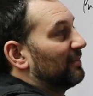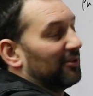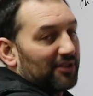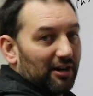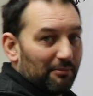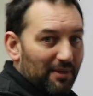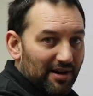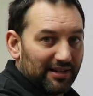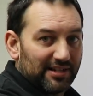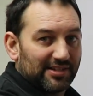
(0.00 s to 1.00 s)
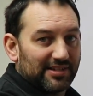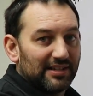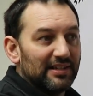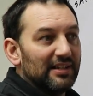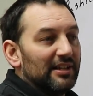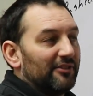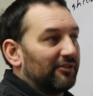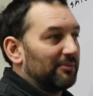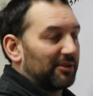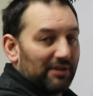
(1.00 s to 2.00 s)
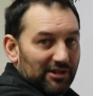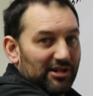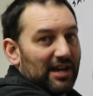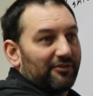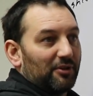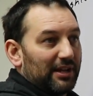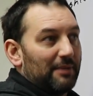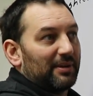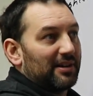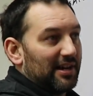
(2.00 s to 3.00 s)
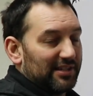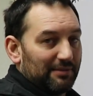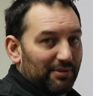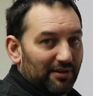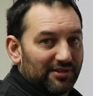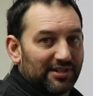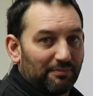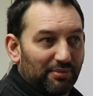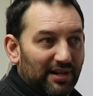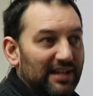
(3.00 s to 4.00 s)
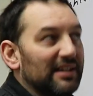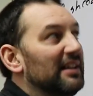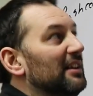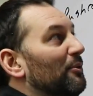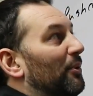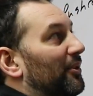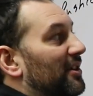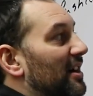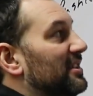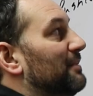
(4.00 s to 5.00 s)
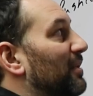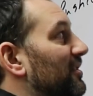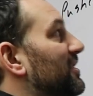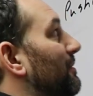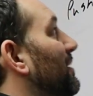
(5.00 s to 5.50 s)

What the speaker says: about the harmonics from the crankshaft going up and causing parts to break. Well, they're causing parts to